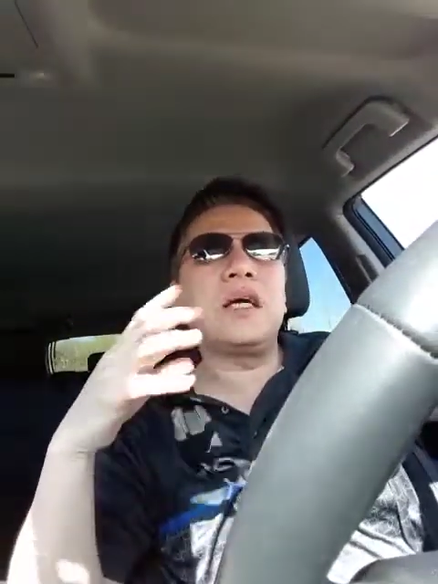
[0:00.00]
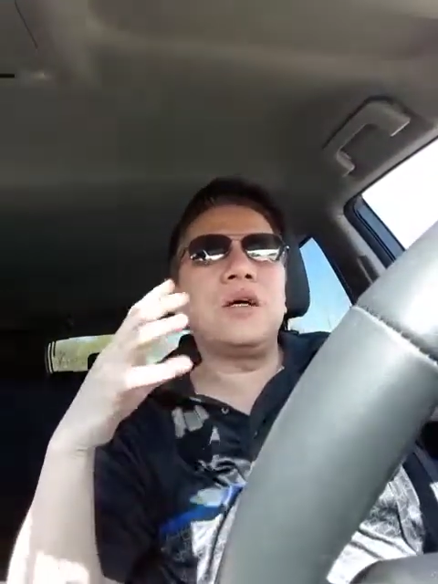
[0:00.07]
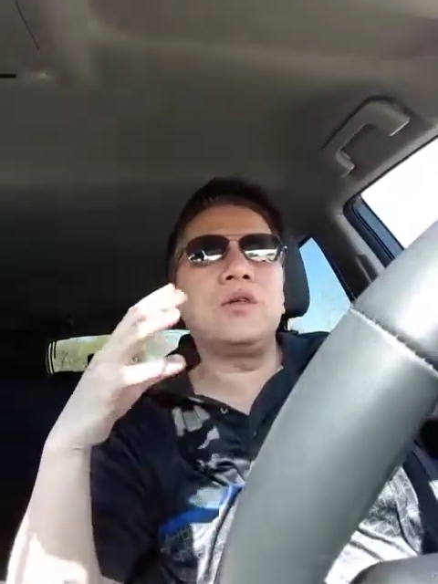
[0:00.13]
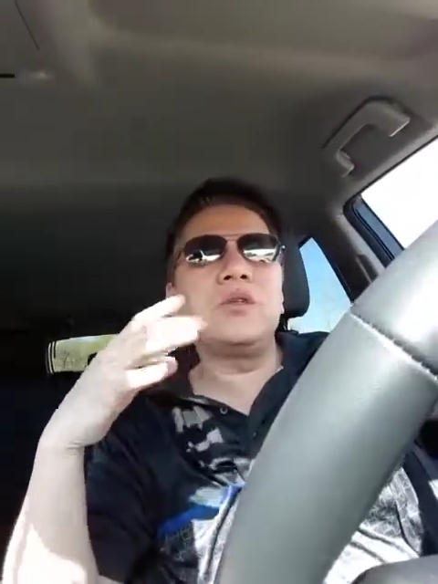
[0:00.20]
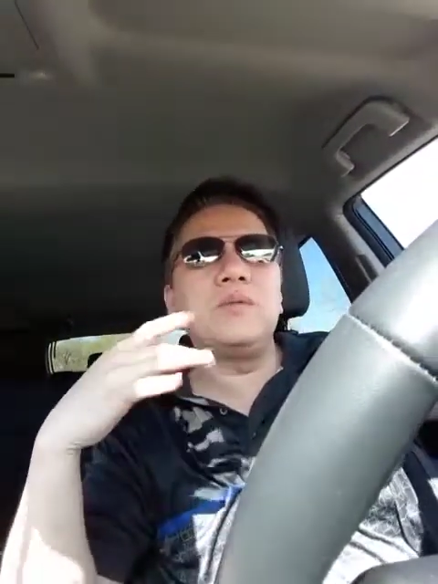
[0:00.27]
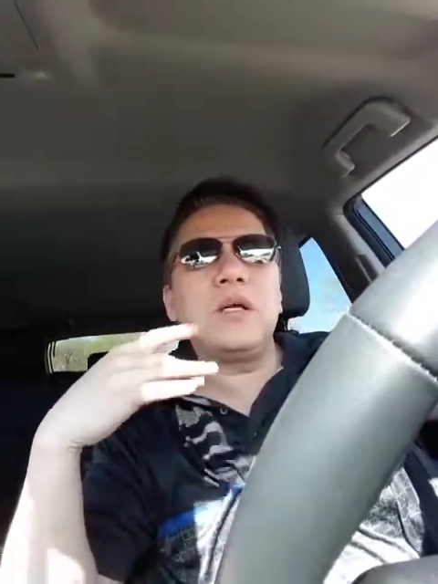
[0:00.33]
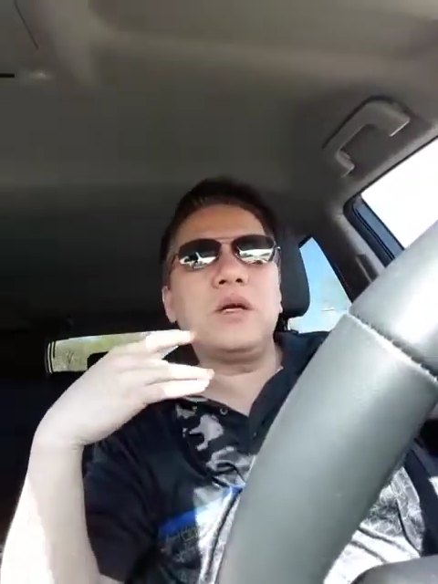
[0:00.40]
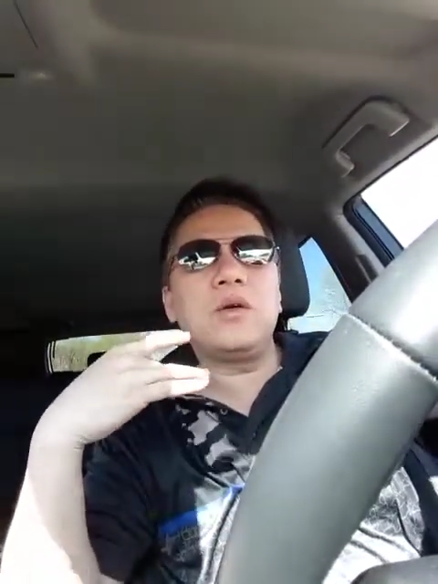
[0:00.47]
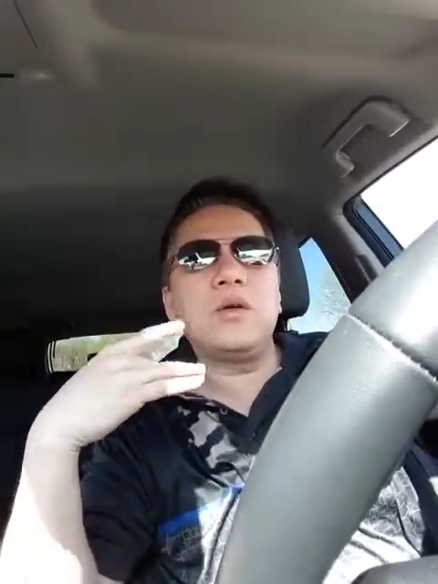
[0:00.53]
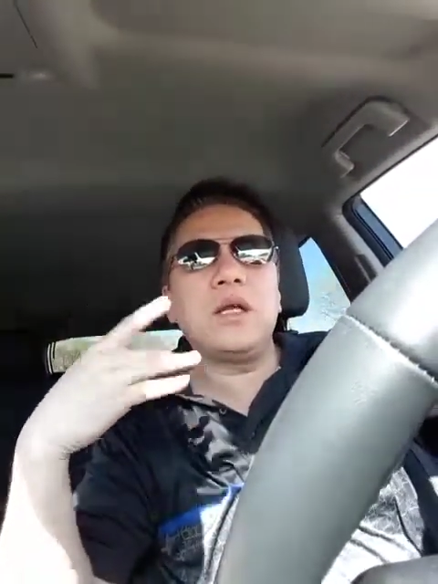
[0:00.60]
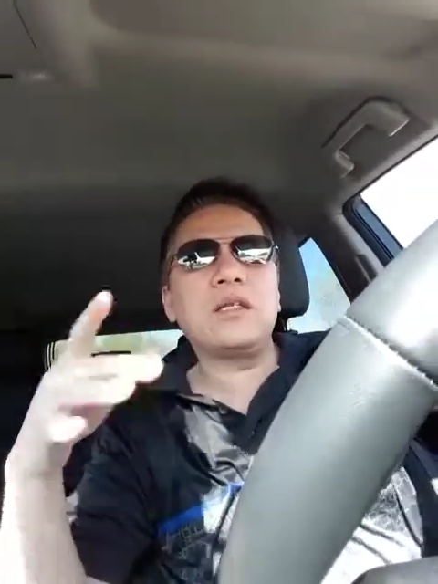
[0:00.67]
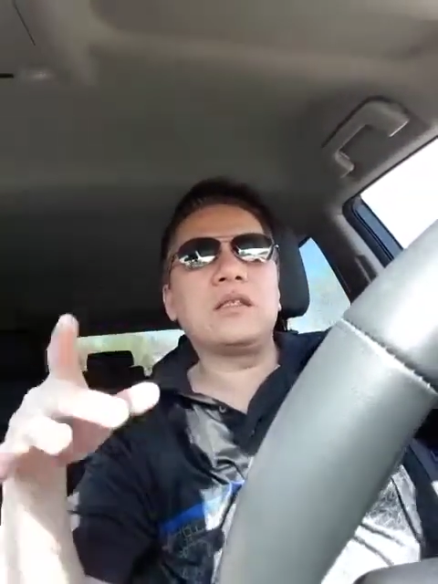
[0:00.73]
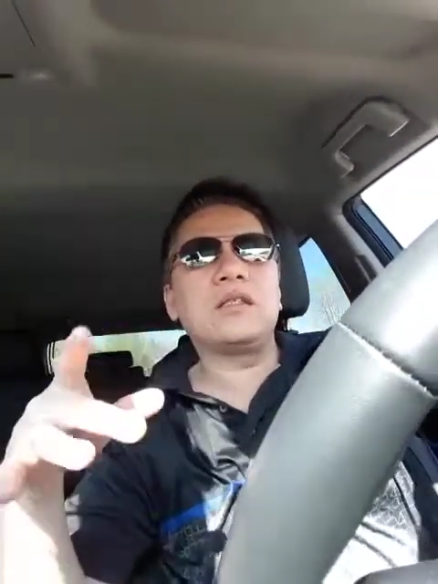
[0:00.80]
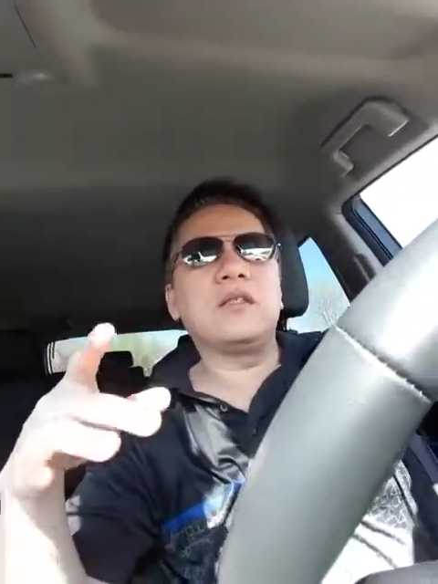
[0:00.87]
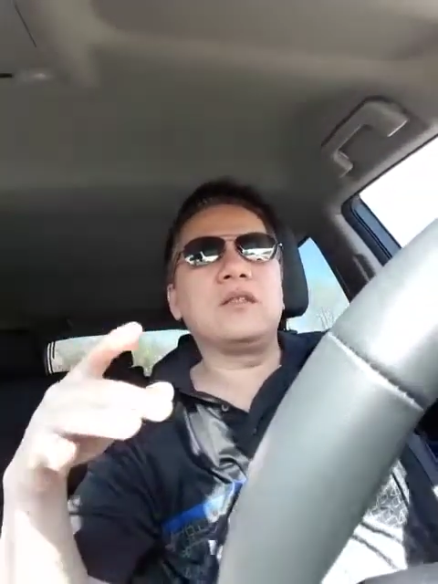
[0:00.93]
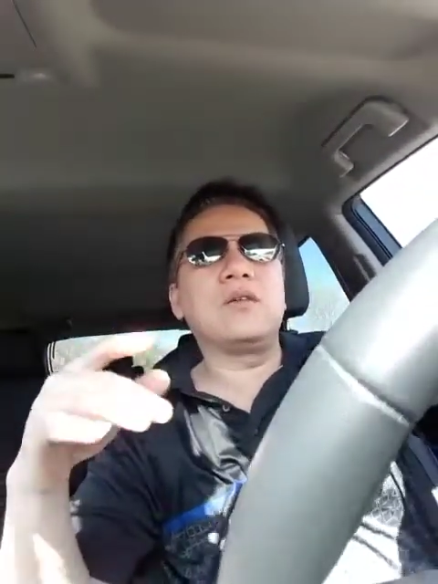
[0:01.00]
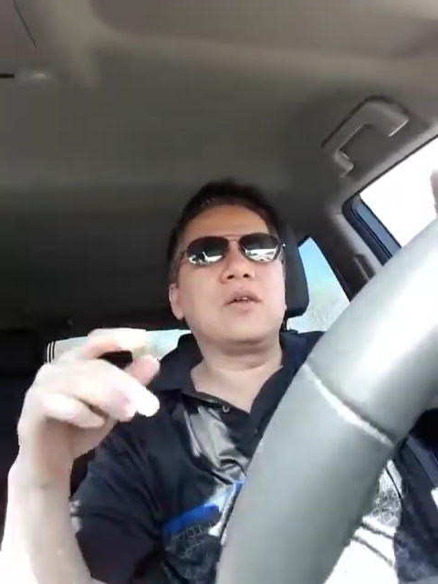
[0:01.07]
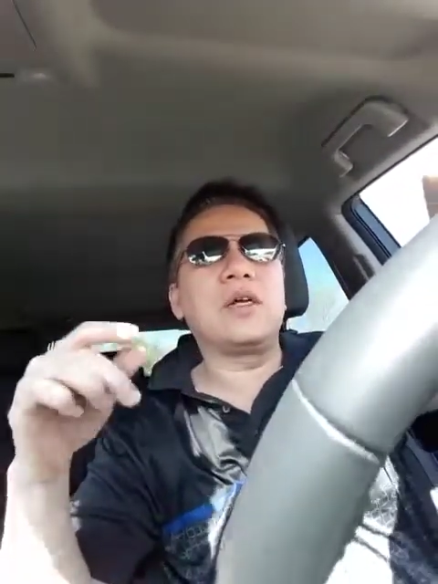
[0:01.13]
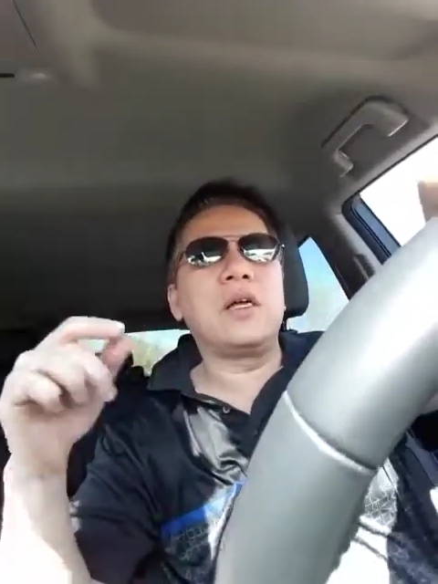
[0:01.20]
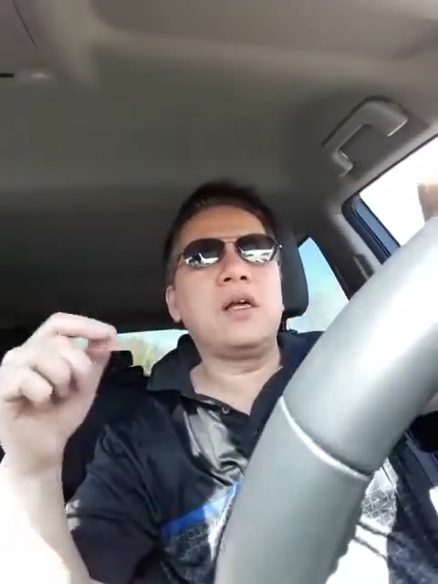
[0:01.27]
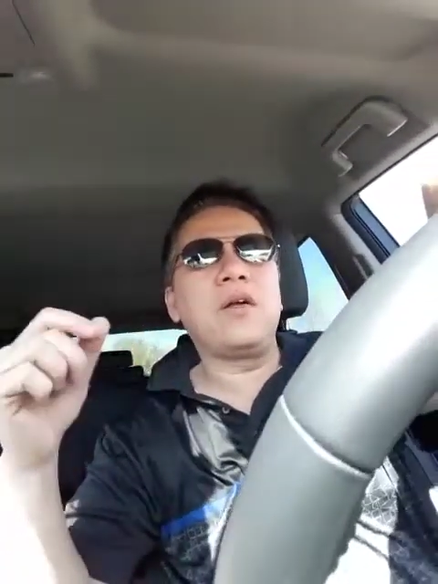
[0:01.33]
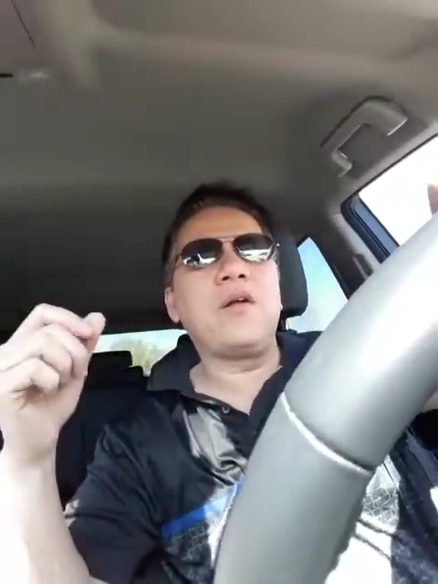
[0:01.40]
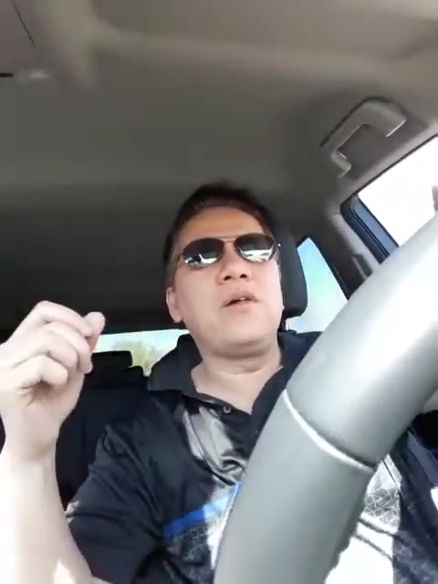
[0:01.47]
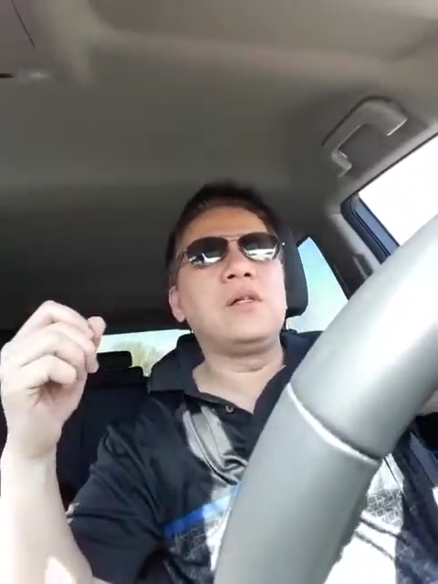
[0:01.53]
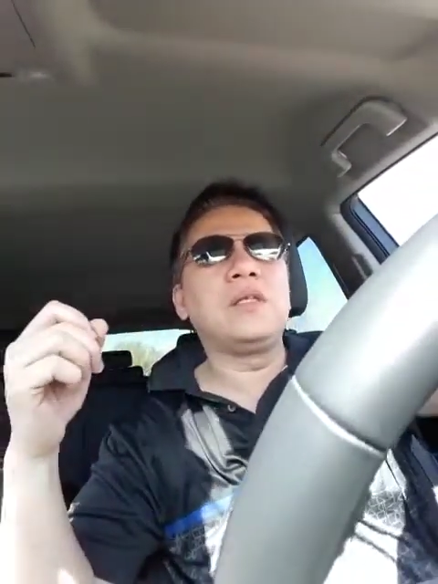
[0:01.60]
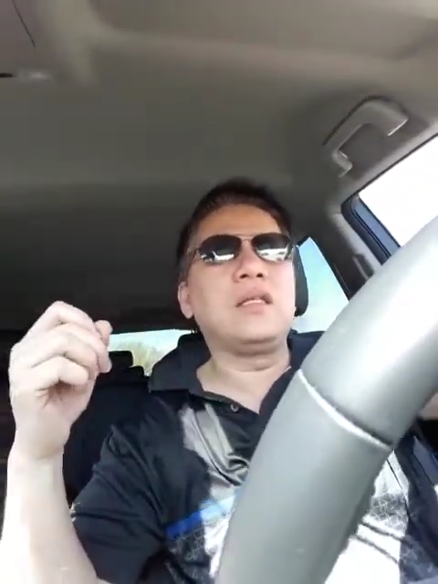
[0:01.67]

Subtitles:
how to make connection, okay,